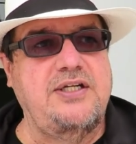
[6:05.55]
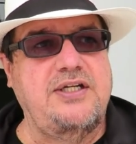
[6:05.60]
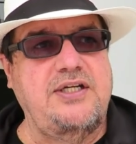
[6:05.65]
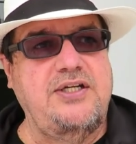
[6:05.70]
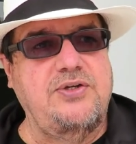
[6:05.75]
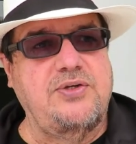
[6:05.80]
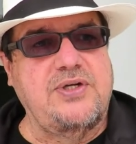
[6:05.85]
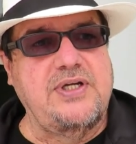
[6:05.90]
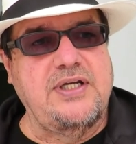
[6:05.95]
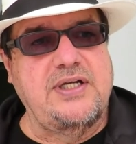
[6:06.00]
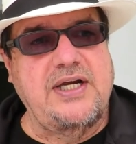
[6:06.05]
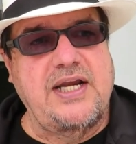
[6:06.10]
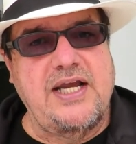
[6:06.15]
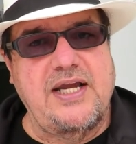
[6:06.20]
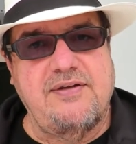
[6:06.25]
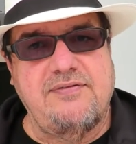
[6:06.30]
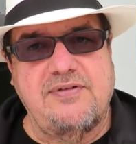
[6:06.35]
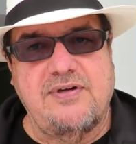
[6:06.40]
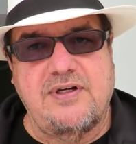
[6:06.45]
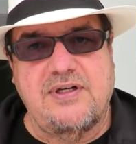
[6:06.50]
you can
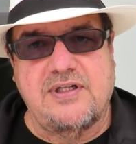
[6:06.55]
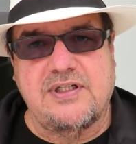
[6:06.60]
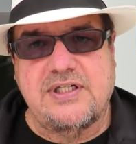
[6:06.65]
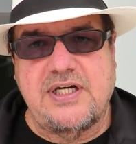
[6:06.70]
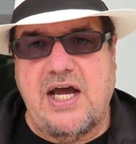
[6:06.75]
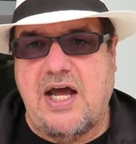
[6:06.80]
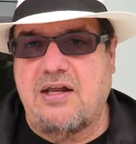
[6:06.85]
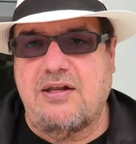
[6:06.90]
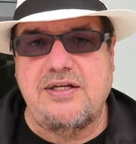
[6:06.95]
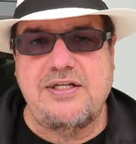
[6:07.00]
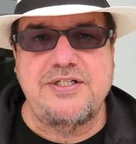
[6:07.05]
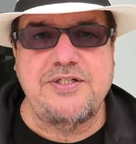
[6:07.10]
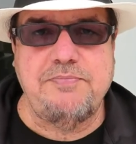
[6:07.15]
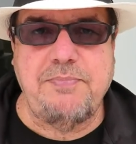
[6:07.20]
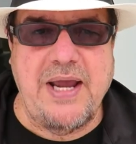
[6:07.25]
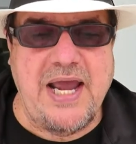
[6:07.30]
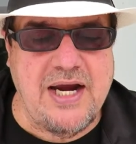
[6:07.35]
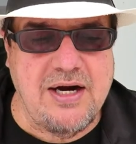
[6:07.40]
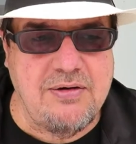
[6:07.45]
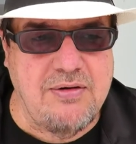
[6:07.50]
have a college
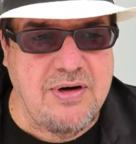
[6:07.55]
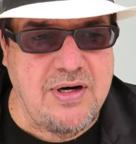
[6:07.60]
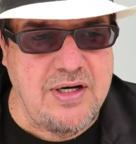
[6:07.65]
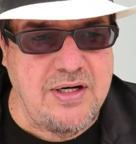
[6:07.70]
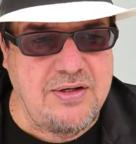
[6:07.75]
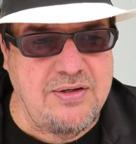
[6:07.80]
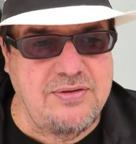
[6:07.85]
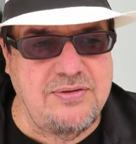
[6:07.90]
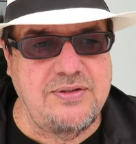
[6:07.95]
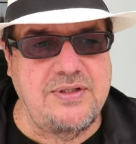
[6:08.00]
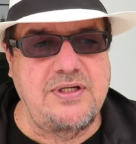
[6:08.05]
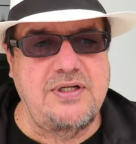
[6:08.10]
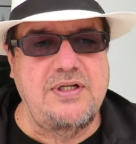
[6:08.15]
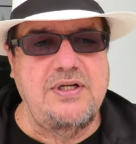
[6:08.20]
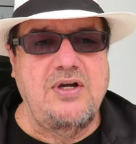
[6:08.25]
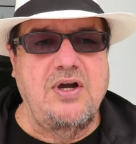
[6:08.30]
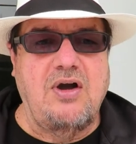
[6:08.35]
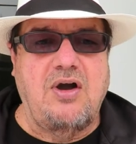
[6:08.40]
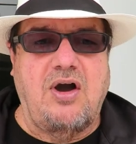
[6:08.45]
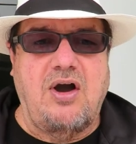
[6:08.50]
background,
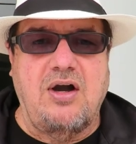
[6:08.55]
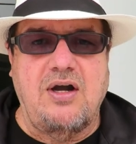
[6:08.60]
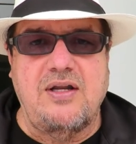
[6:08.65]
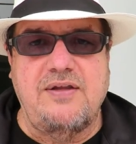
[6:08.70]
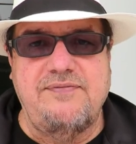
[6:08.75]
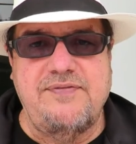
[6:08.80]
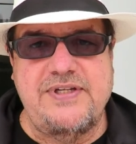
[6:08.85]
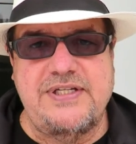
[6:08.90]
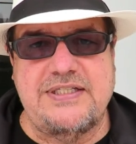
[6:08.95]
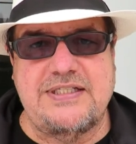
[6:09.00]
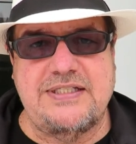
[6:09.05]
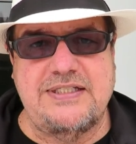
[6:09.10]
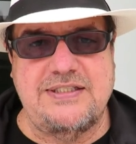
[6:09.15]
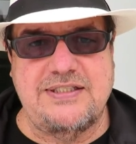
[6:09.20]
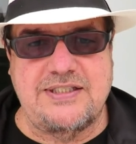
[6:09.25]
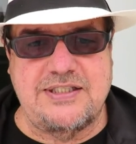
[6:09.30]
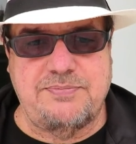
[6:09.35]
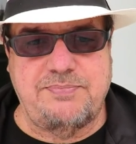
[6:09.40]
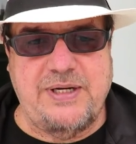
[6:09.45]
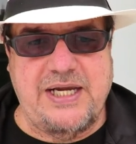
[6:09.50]
all of this
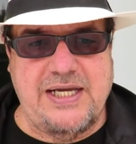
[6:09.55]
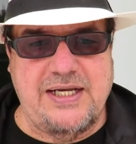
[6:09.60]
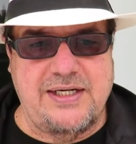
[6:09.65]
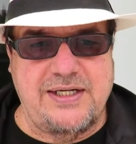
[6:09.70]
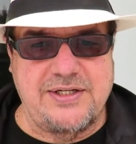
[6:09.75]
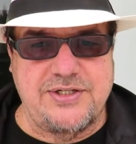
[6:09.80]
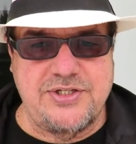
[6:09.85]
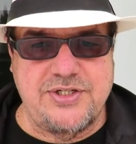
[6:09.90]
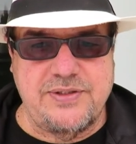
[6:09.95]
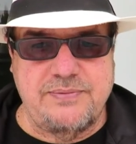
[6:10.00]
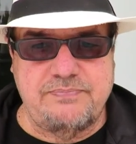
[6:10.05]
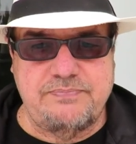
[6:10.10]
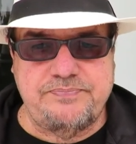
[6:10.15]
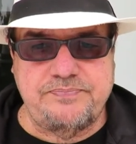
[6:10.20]
in Spanish.